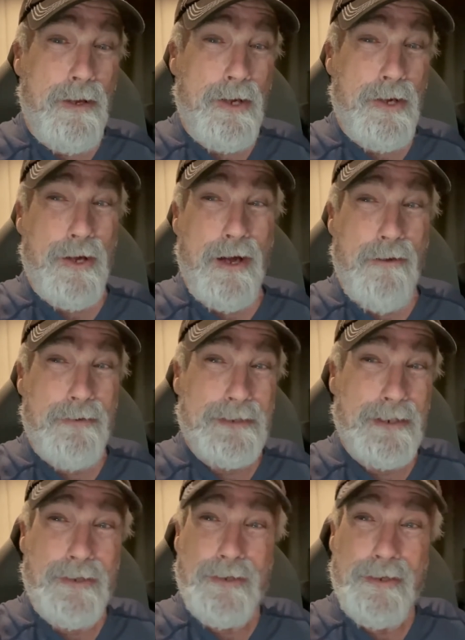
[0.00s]
you know, I was
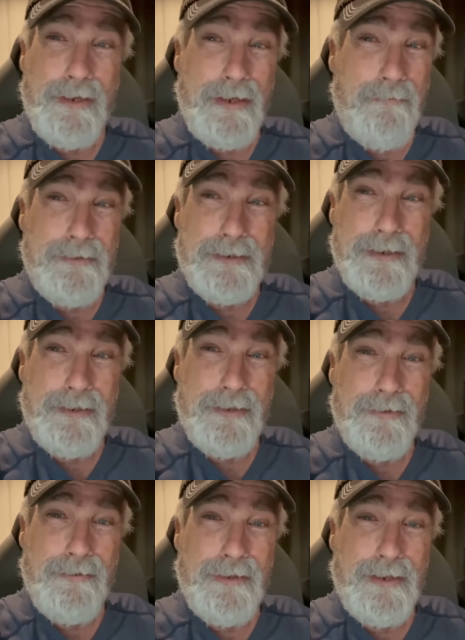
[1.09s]
into I was
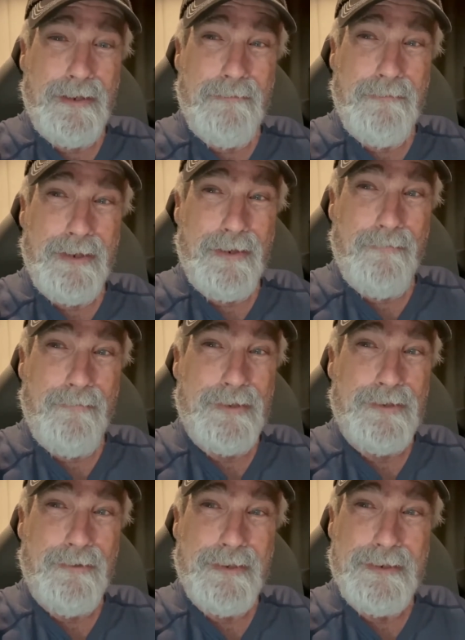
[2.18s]
into um, you know
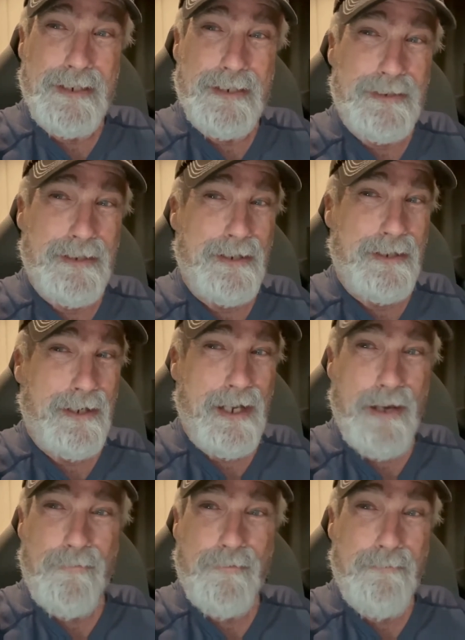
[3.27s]
visualization and
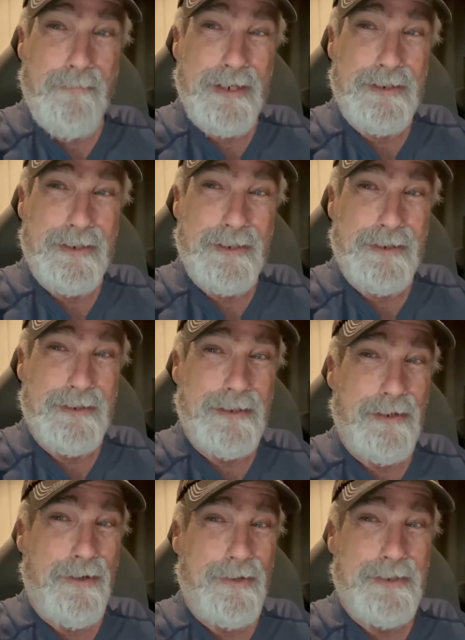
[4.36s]
affirmations
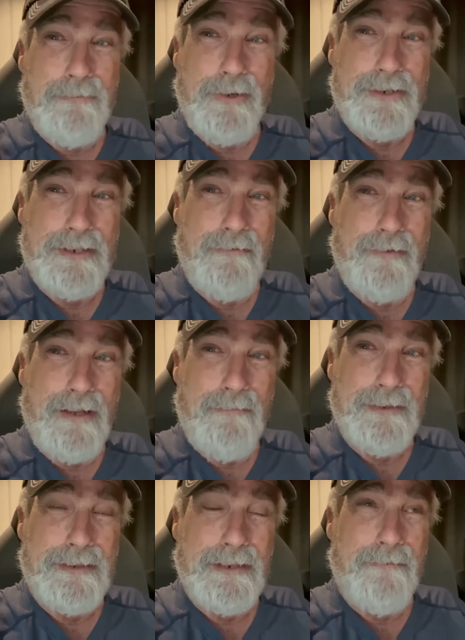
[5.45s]
and all this personal
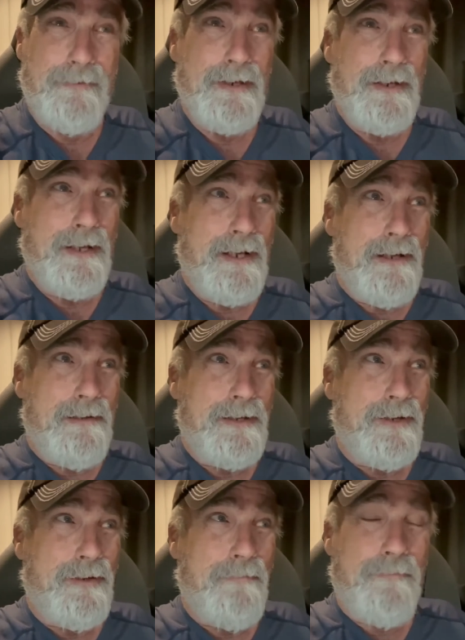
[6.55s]
development stuff. You
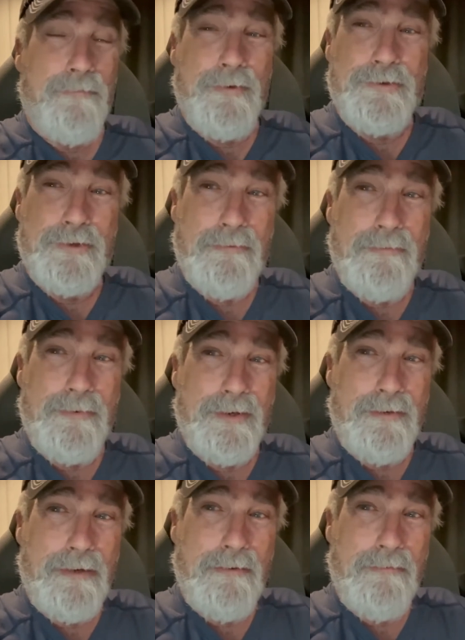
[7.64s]
know, future you
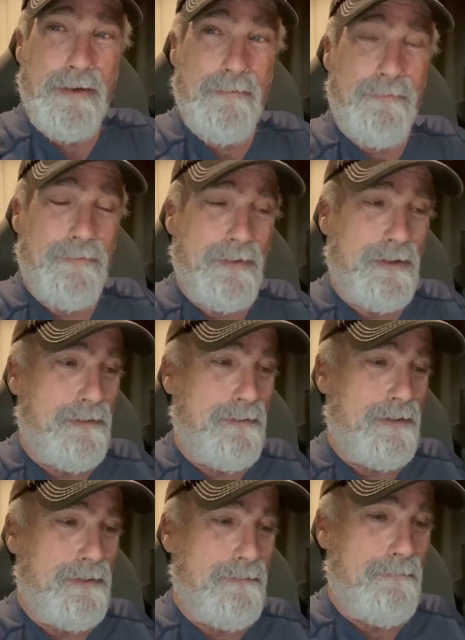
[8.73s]
know of,
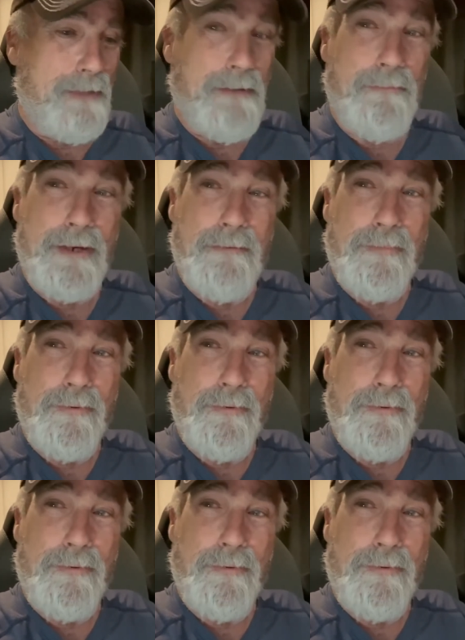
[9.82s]
uh, memory